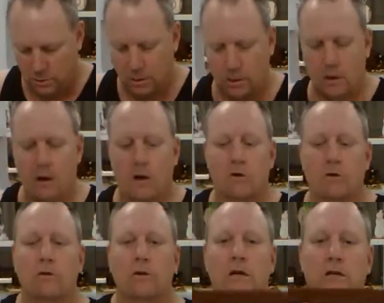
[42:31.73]
And
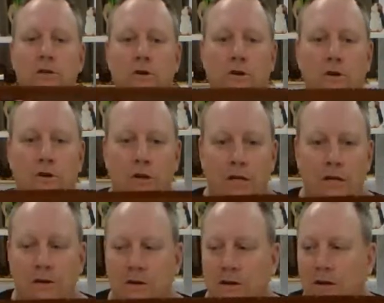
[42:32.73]
holy dooly,
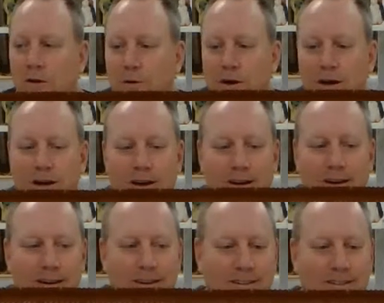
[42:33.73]
look at all
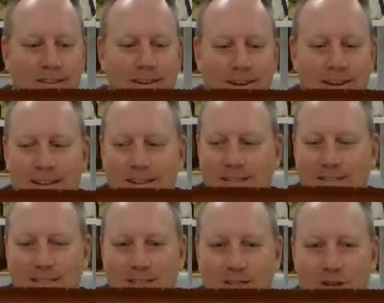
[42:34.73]

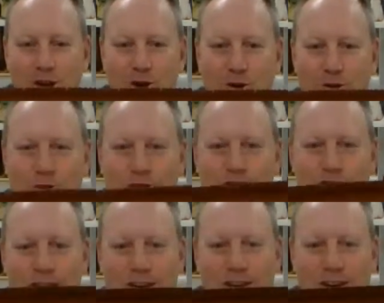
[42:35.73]
this thing's huge.
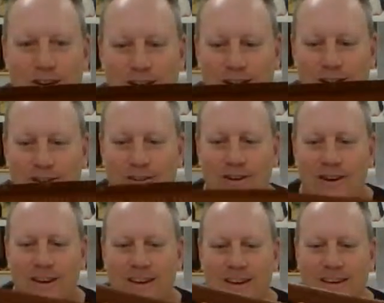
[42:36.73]

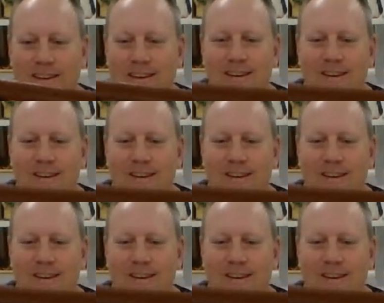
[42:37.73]
Crikey.